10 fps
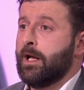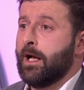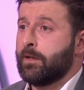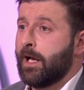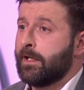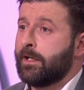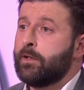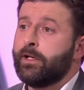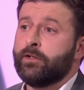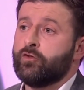and they
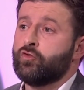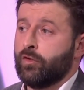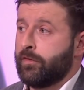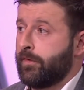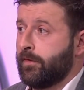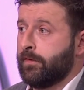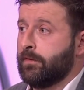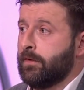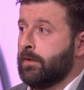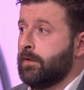didn't trust
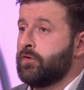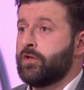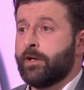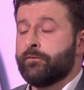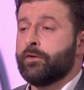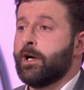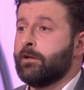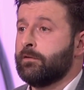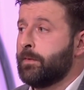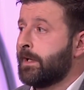Jennifer
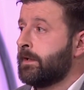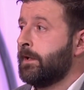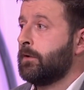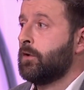Carroll McNeil